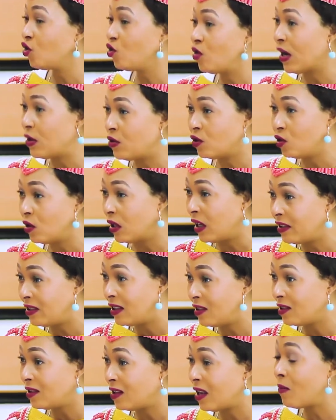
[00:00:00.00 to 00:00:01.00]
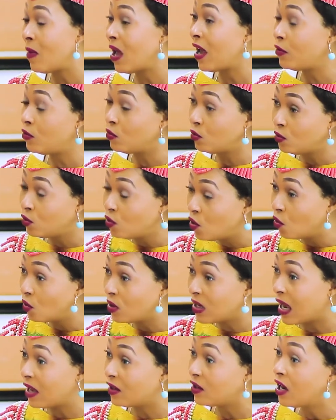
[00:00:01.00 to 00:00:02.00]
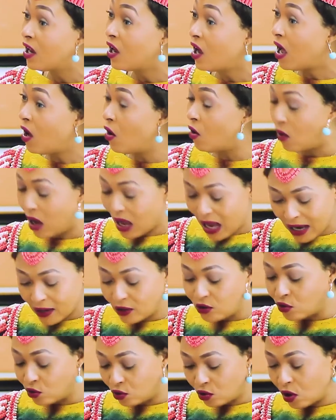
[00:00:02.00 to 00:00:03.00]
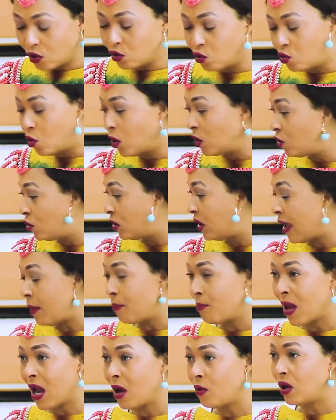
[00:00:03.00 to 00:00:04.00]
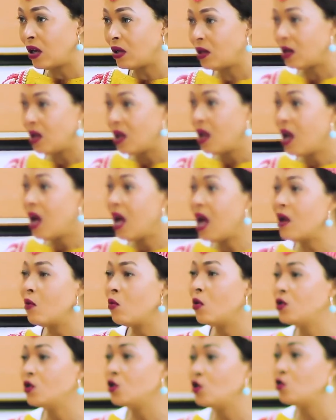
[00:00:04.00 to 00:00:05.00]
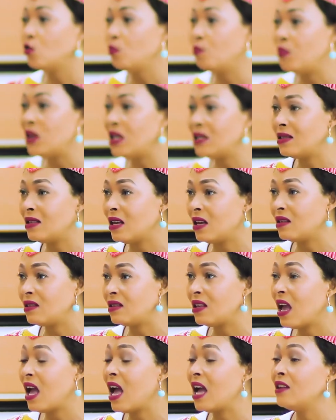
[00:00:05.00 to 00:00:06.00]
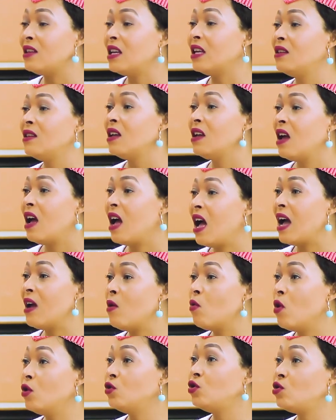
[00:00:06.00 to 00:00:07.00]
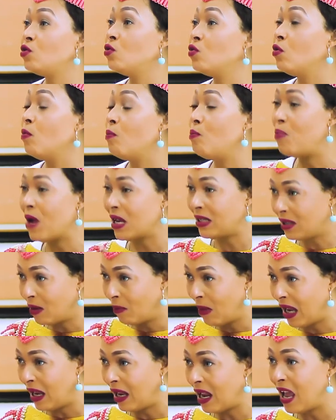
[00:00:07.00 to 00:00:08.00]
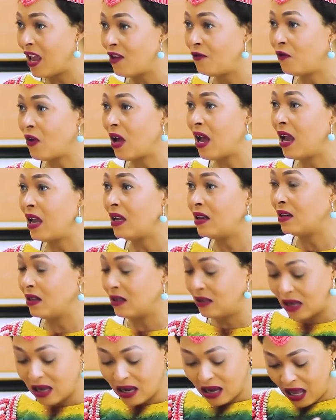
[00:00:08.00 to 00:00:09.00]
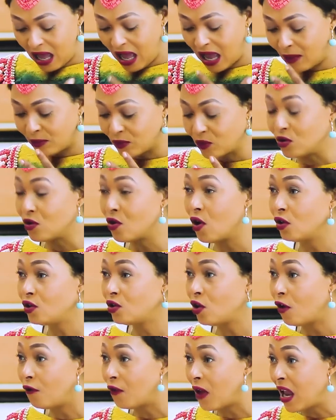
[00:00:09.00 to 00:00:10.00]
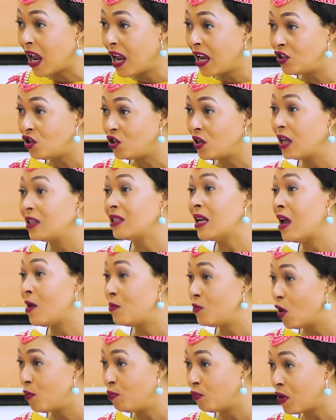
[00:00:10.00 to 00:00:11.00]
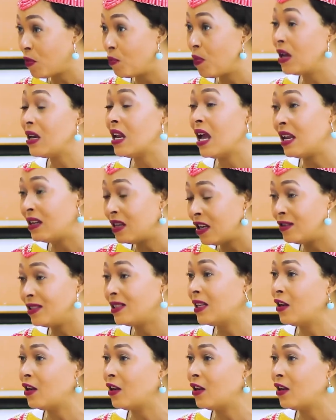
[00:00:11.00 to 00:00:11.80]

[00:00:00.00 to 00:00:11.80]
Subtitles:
or trying to listen to them, and you know that, oh, I do not want to get married. I want to do business, and then I want to better my life. I am not of age yet. I am not prepared, and I